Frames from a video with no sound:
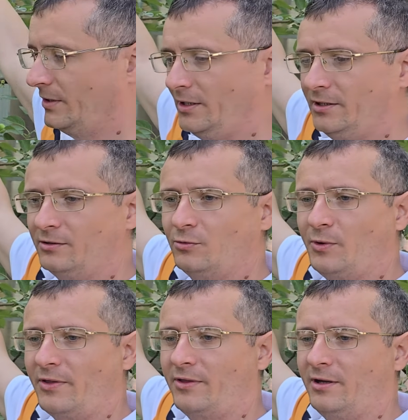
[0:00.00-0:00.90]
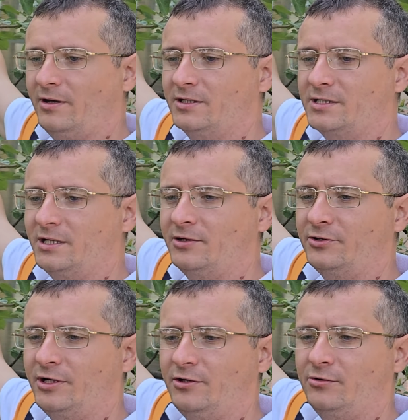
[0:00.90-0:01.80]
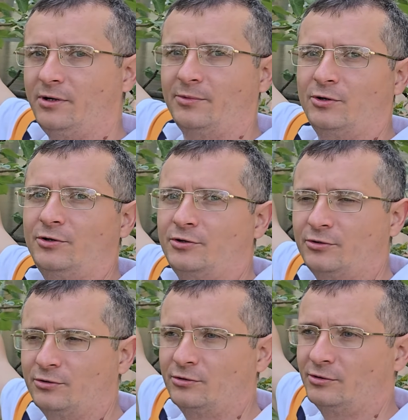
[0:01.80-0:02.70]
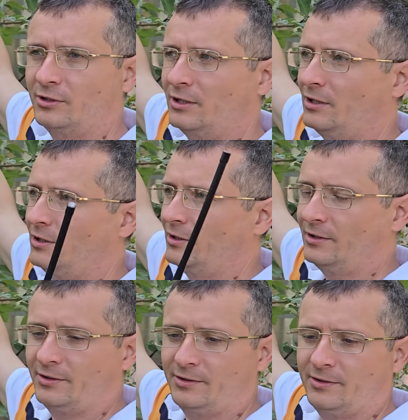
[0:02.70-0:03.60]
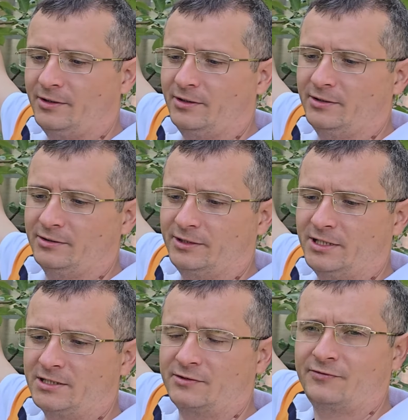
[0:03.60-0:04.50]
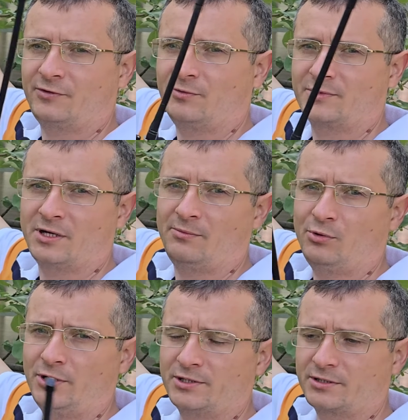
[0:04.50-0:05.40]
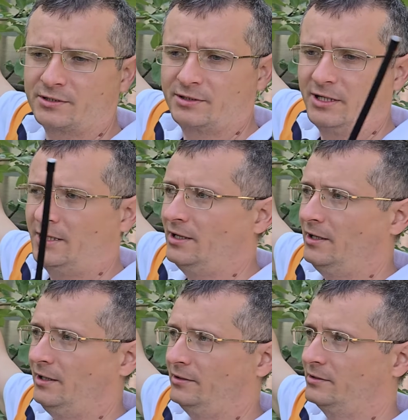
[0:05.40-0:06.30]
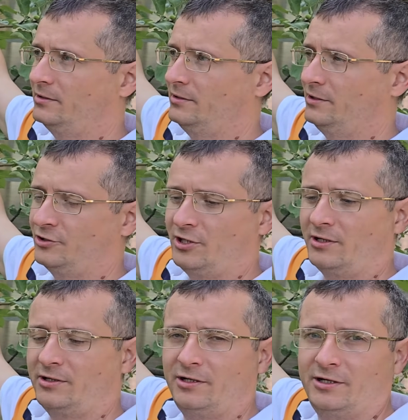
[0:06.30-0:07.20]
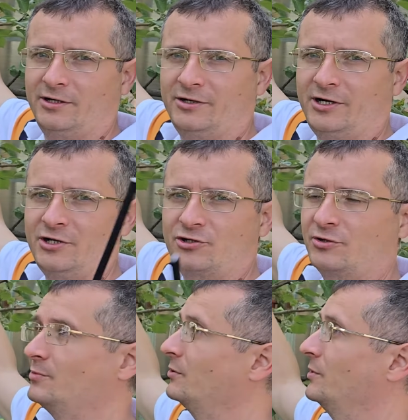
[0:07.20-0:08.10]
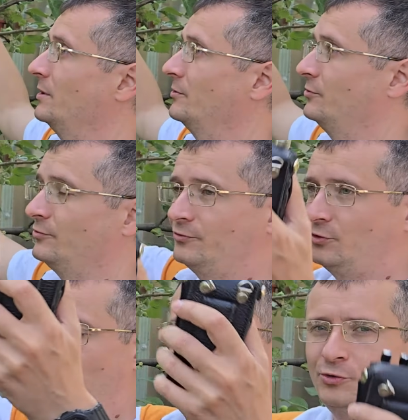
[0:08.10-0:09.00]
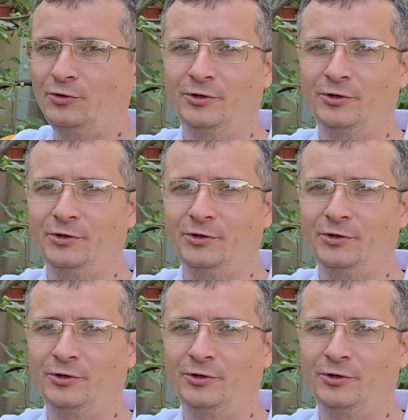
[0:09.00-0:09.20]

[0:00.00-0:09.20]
and with the second radio I'm going to test from some points and check the range between two